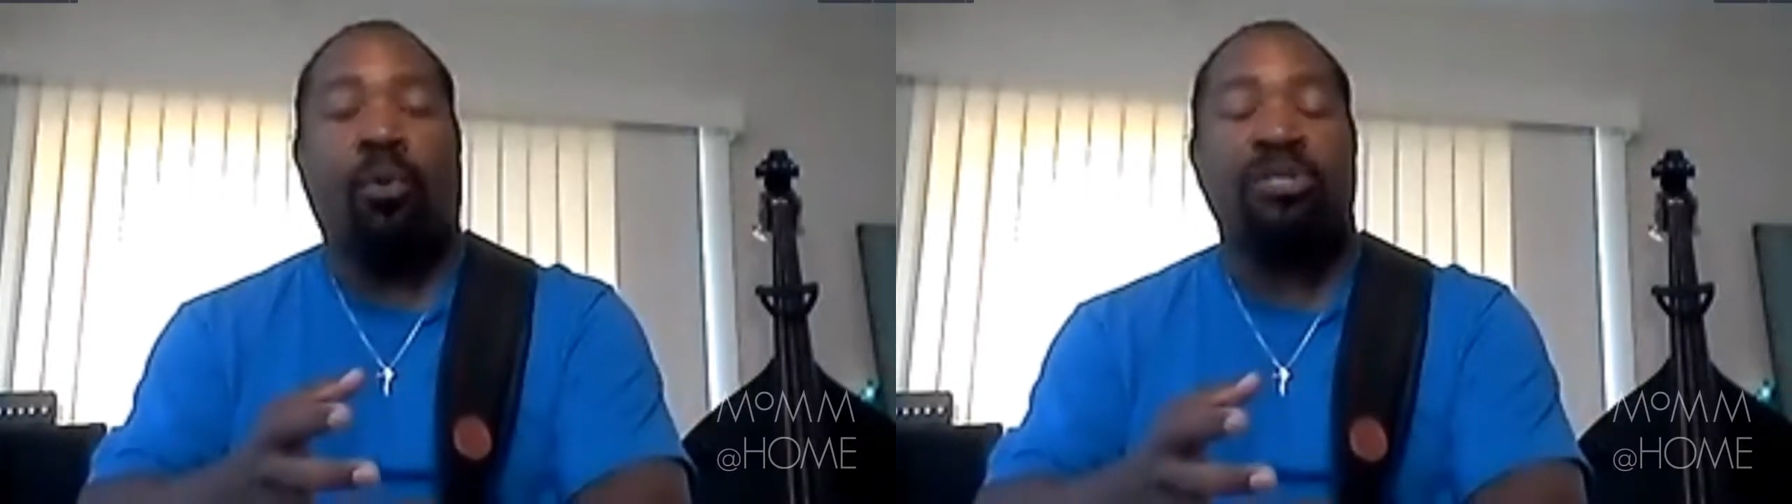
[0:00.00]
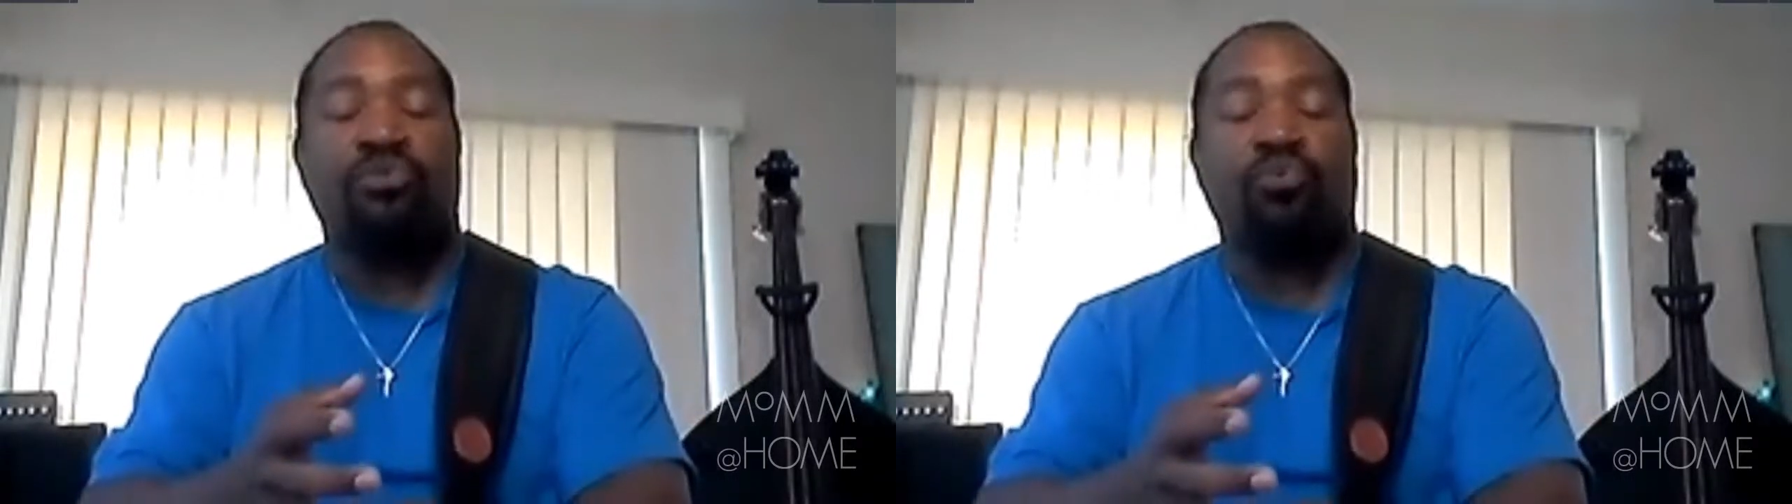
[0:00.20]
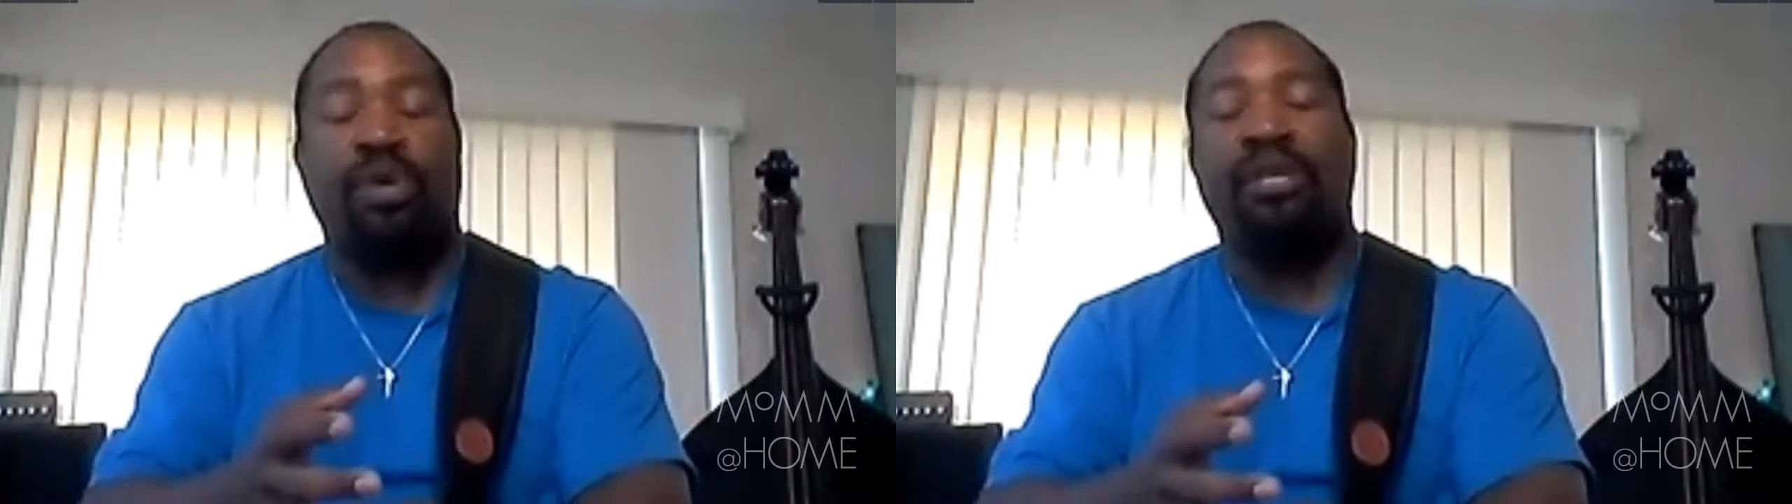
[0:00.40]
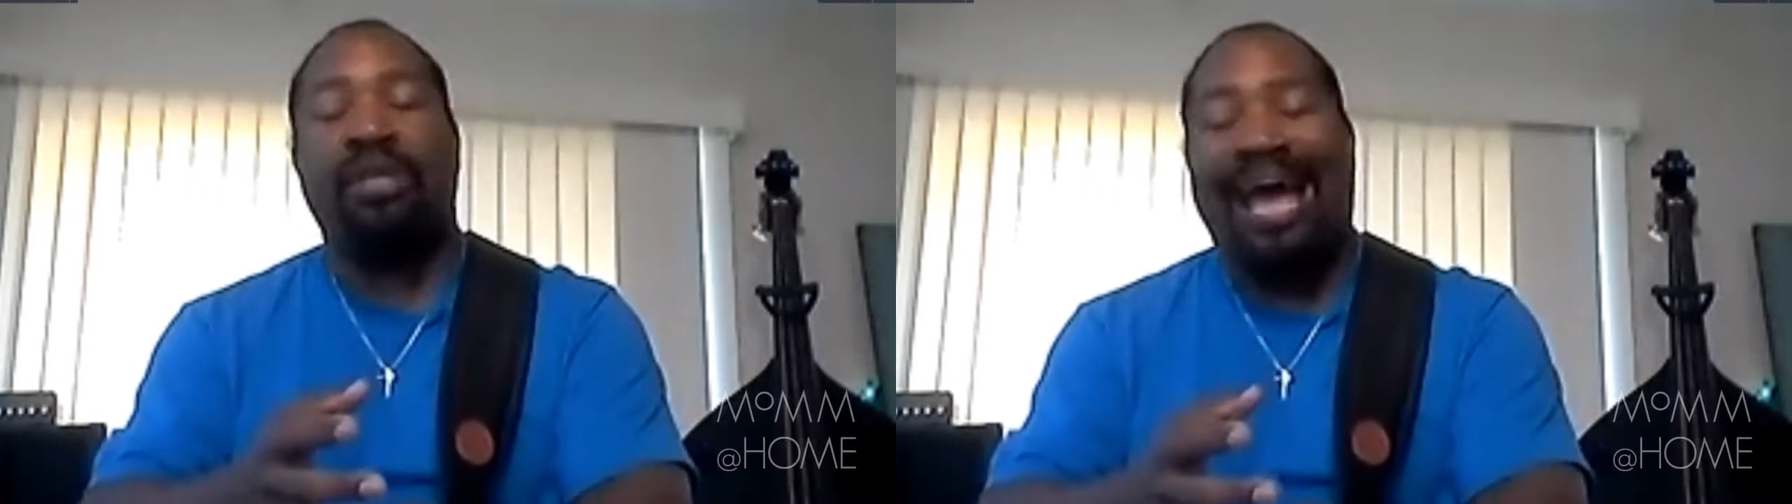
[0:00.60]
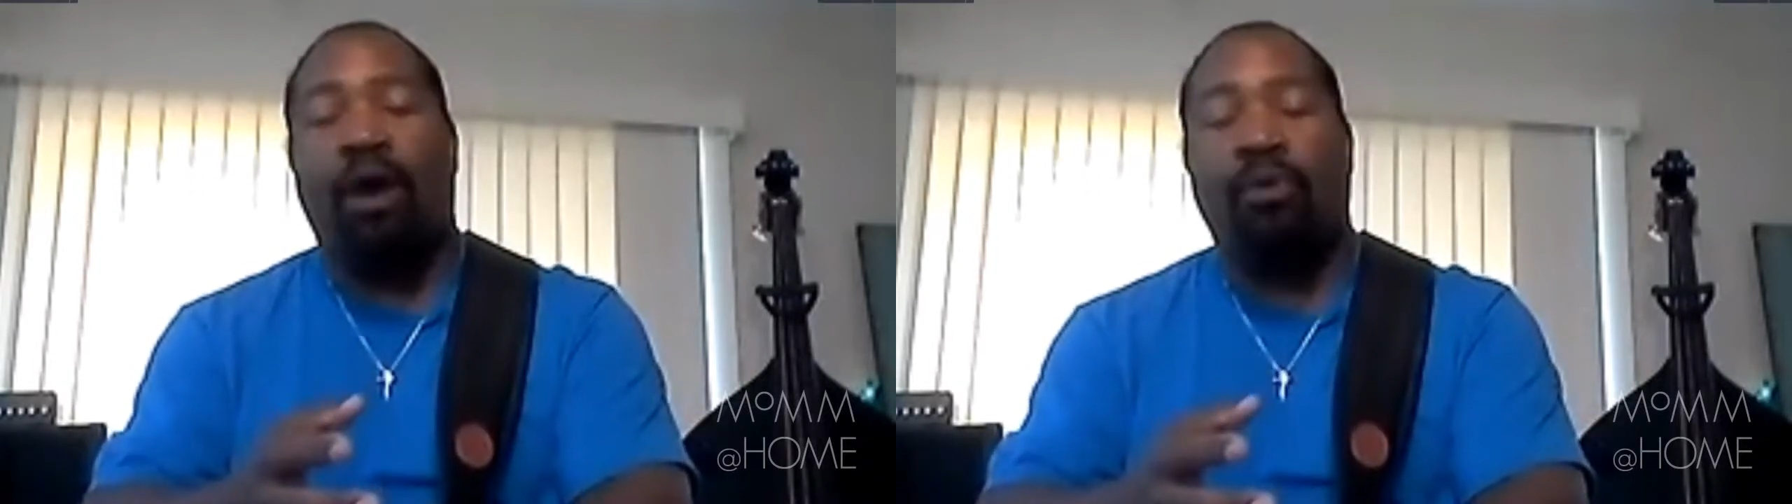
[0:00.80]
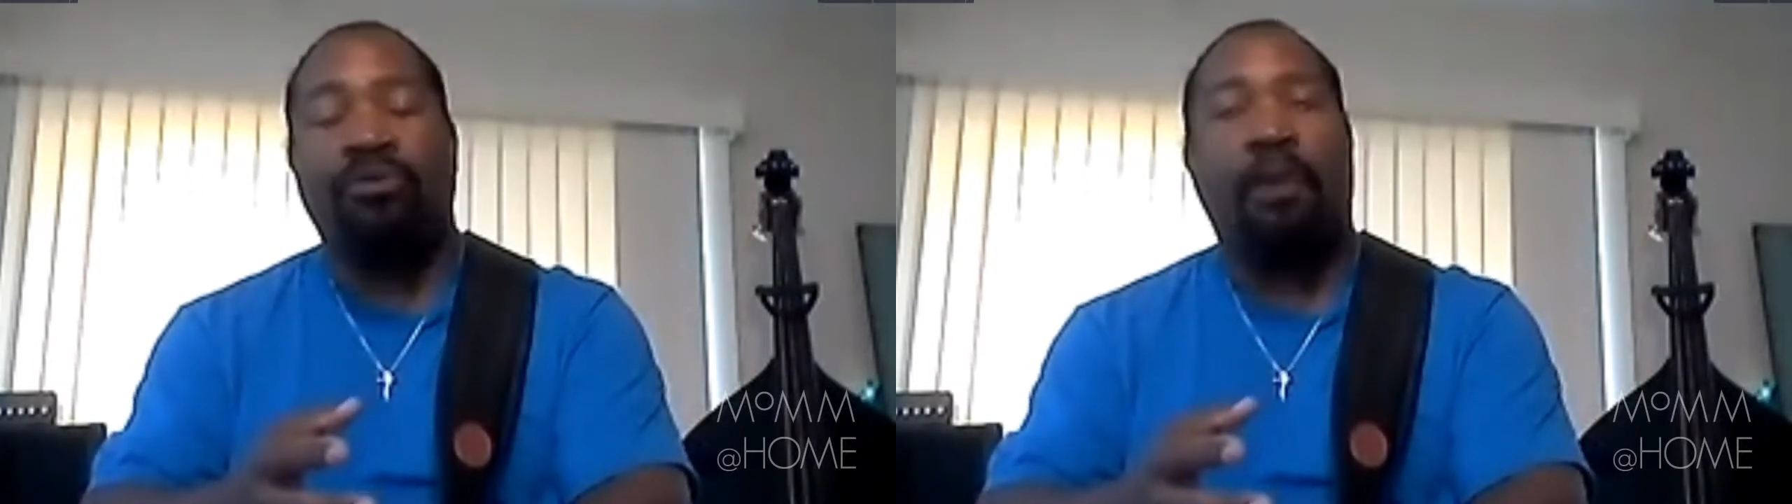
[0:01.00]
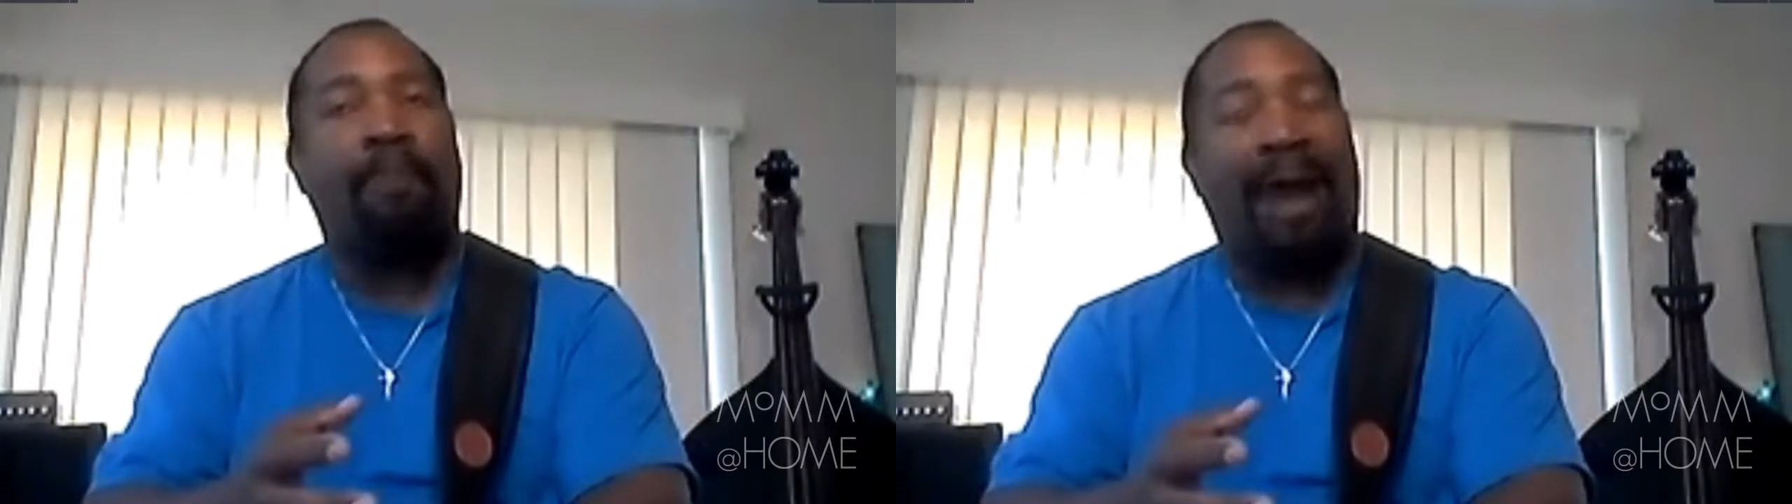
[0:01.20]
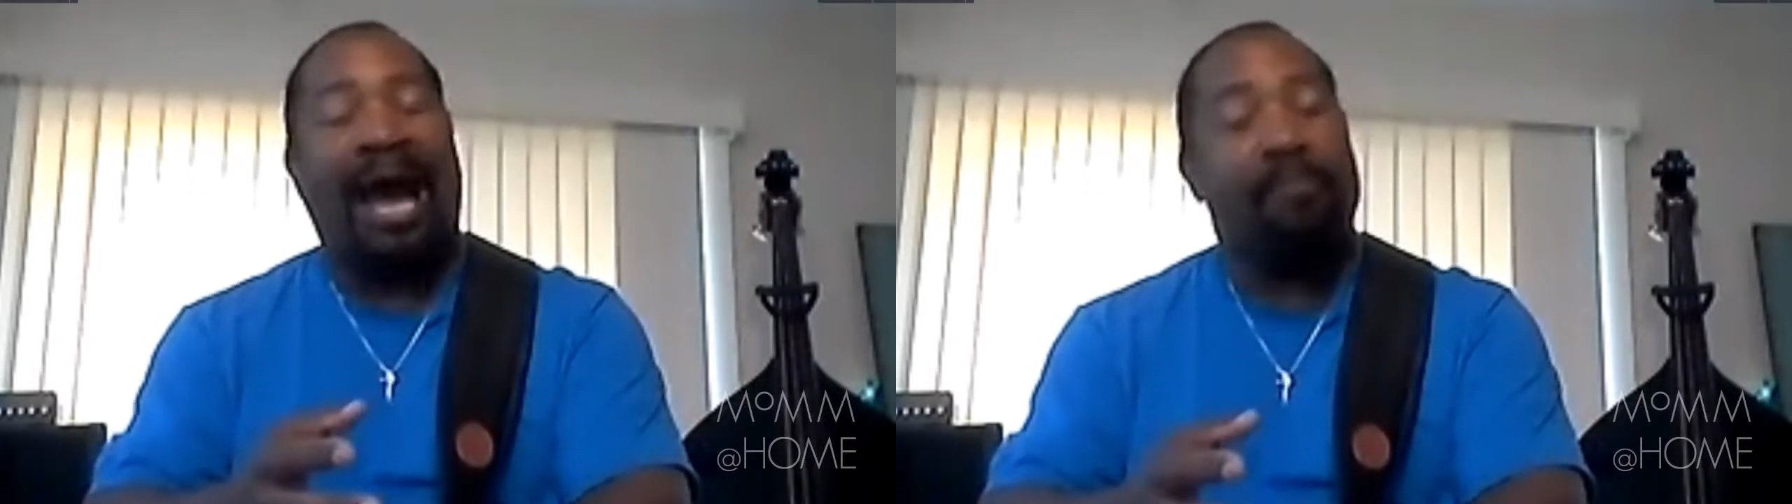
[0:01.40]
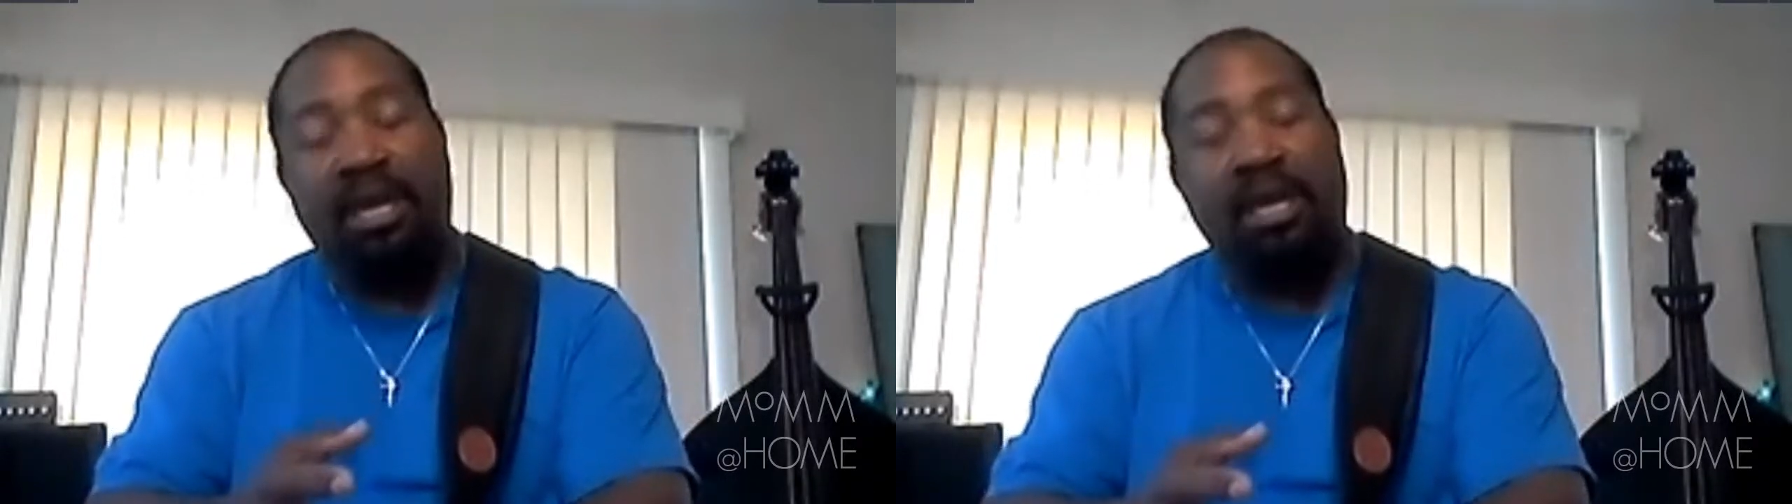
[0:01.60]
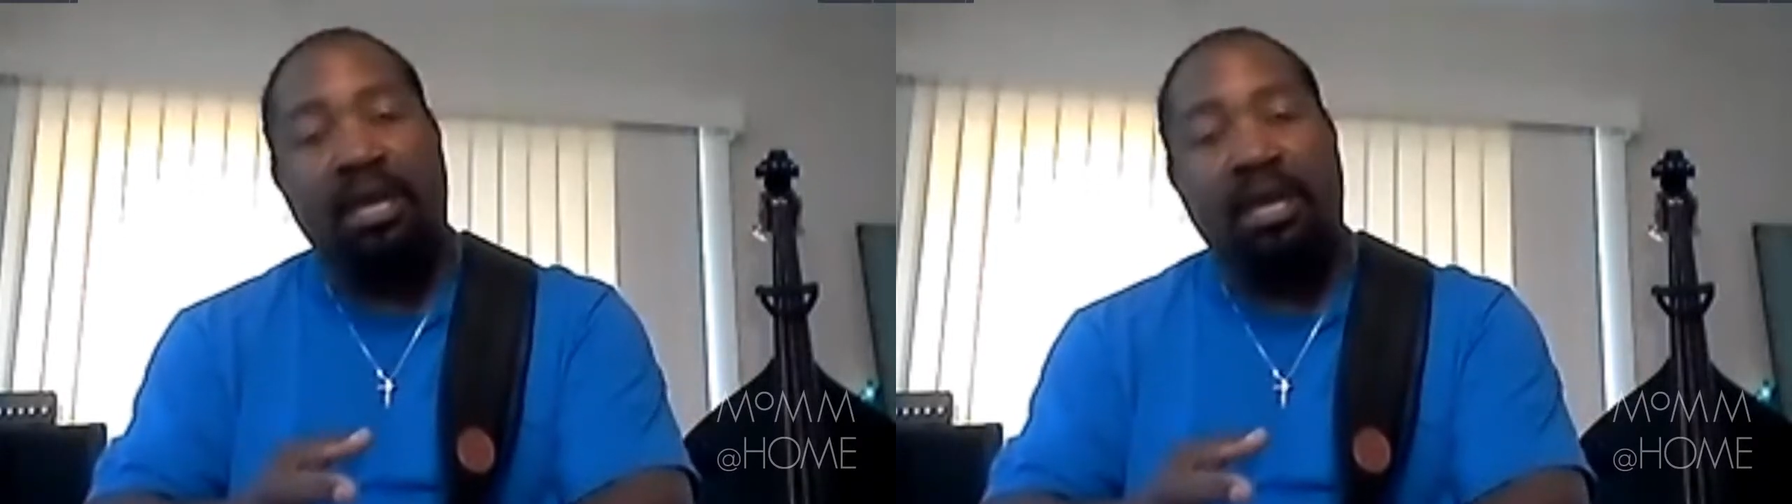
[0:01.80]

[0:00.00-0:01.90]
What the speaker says: was written out by